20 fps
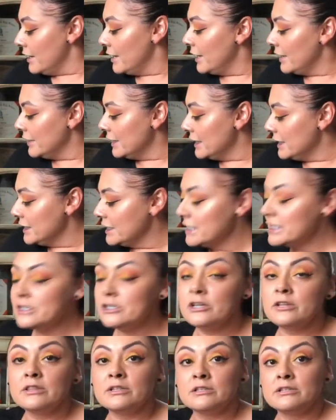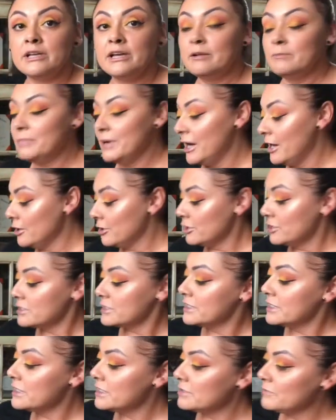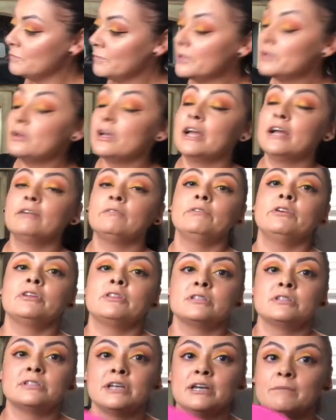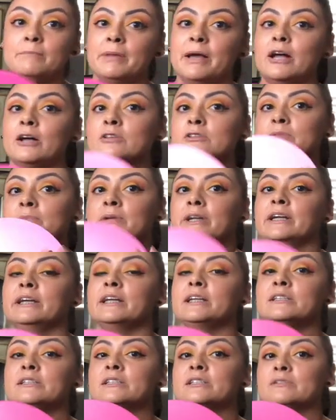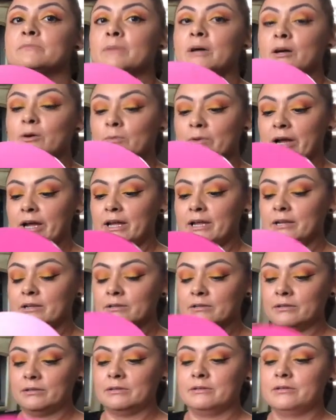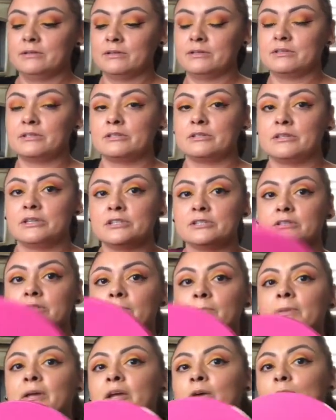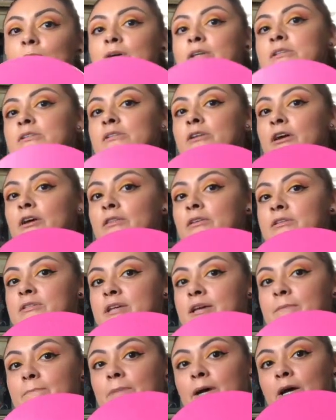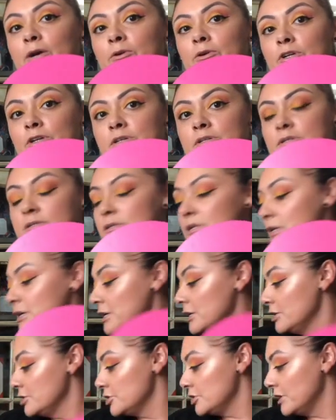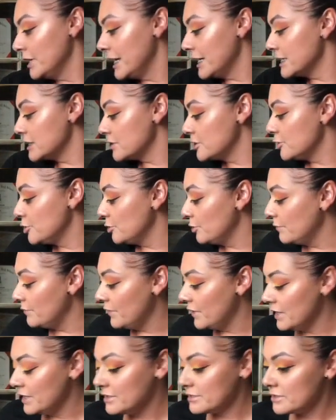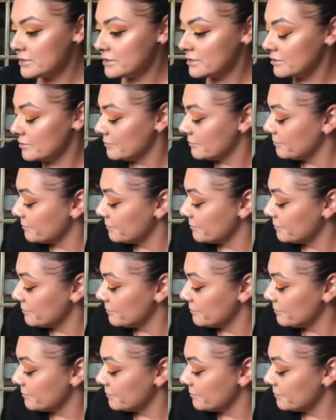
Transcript: And then these are the 10 pounders. These feel heavier than 10 pounds, but I guess it's about right. So these pink ones are the 10 pounders. So you get two of these.